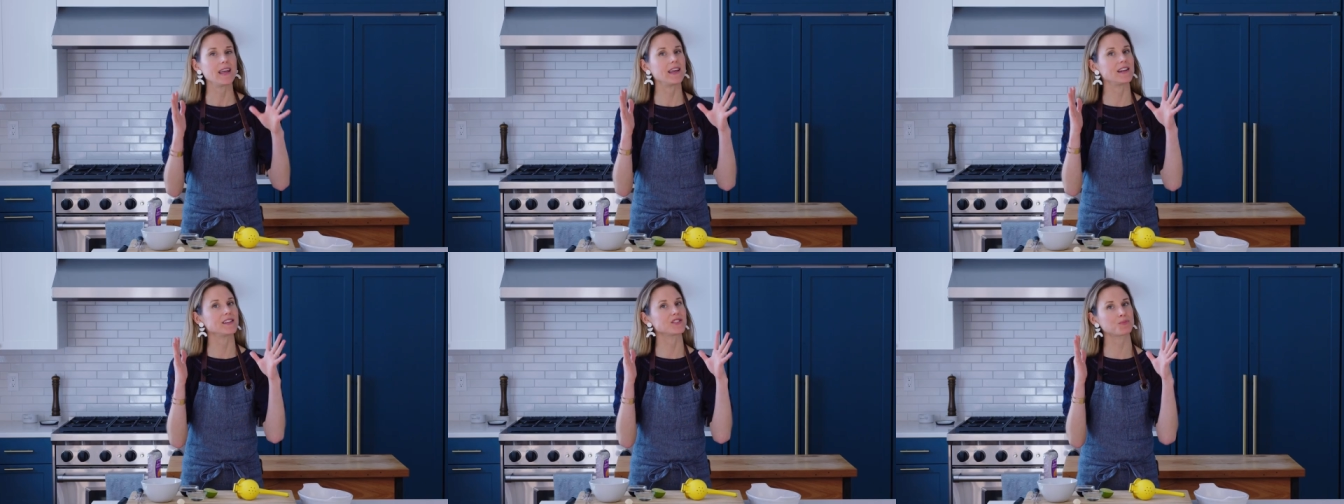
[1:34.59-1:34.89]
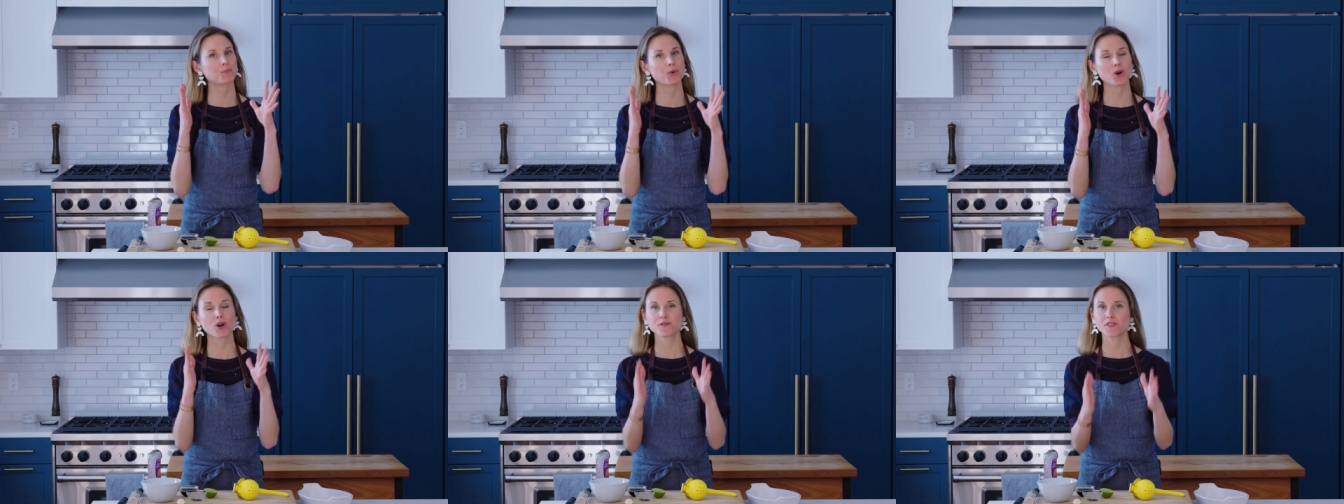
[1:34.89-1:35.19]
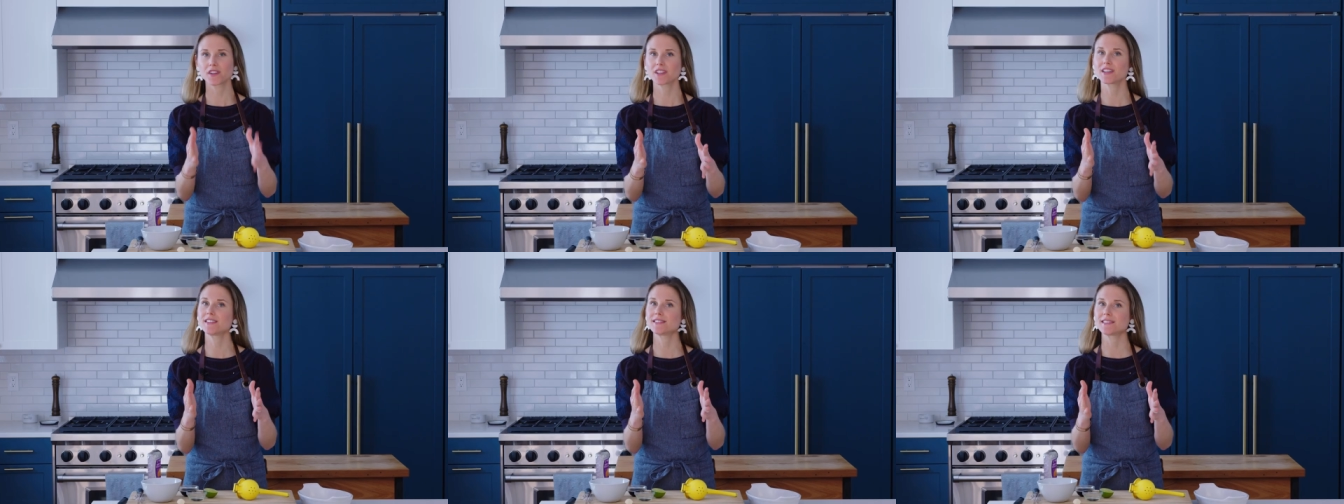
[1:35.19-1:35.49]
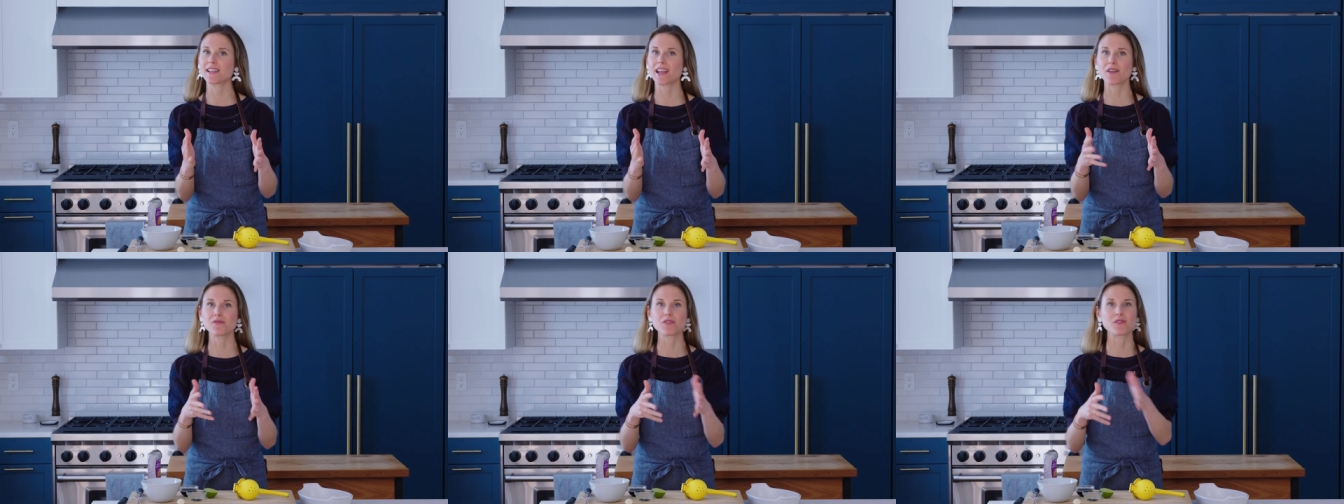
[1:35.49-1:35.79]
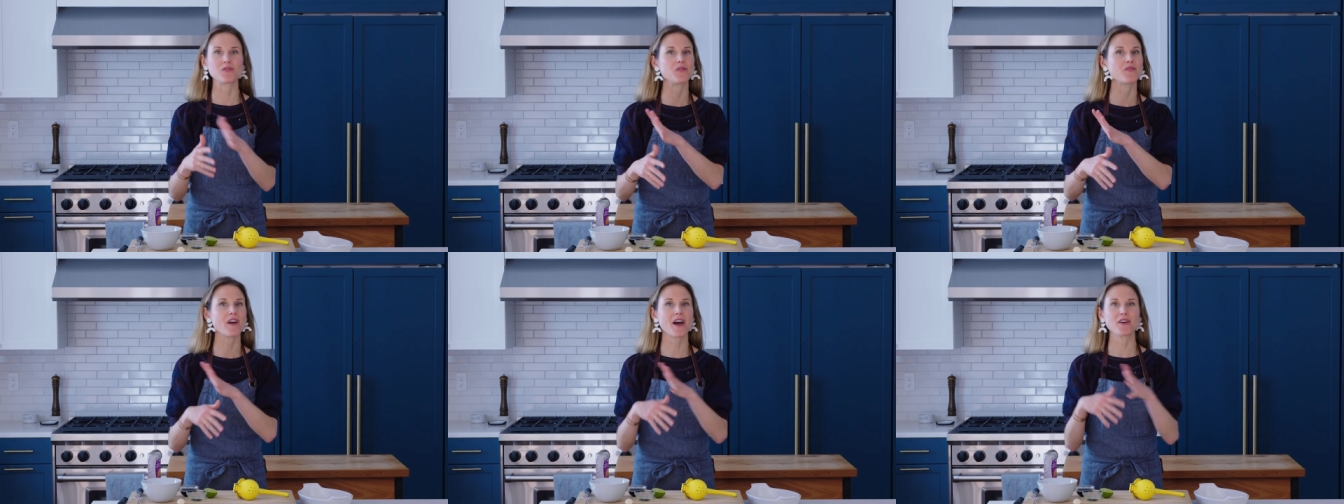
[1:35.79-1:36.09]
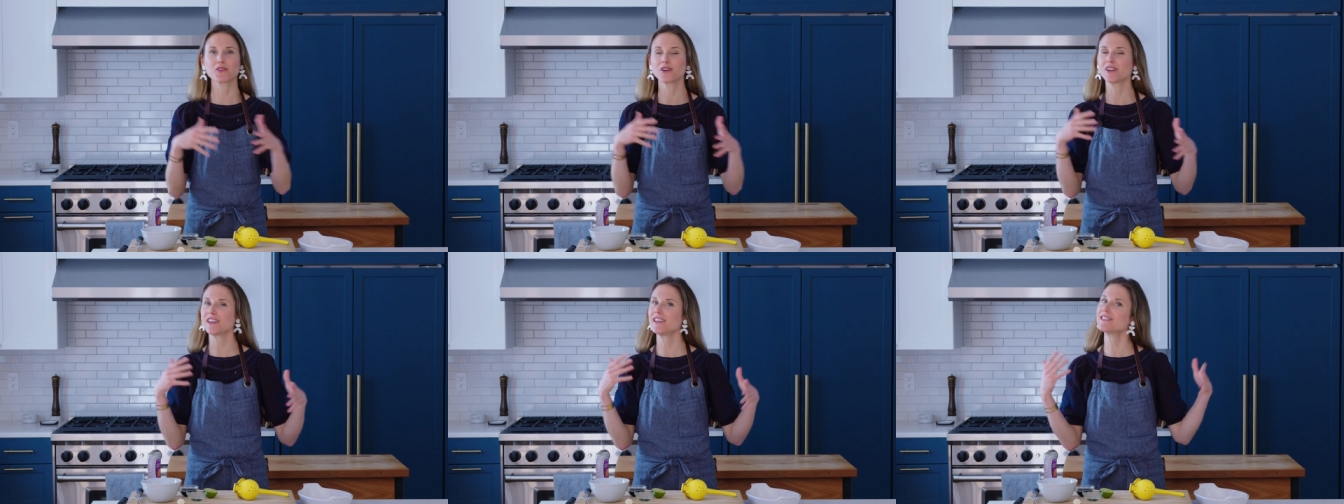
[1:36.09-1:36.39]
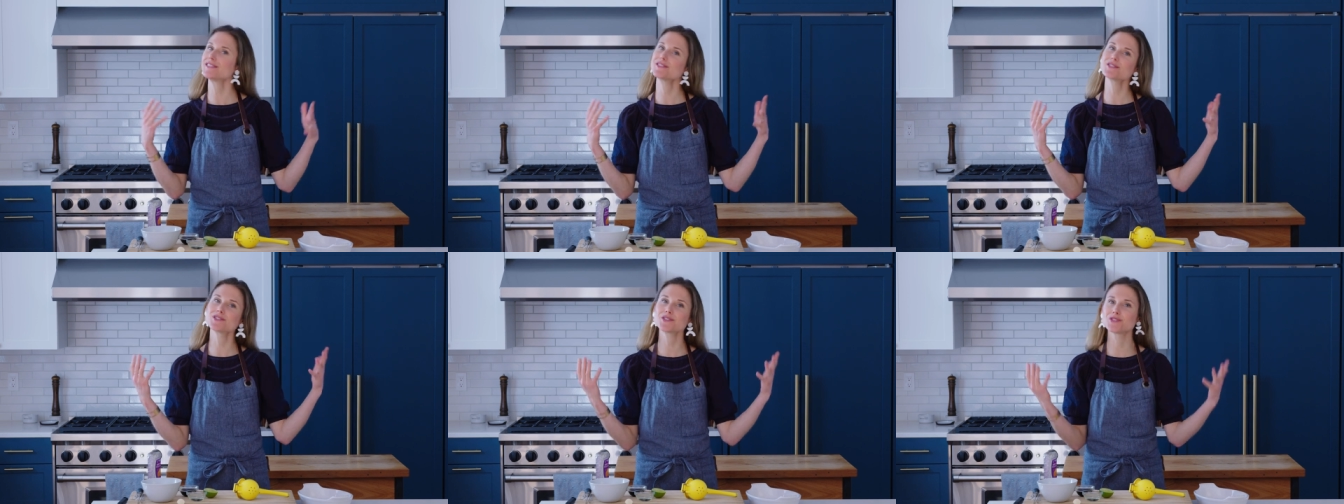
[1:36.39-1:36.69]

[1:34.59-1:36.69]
It is perfectly safe. If you've ever eaten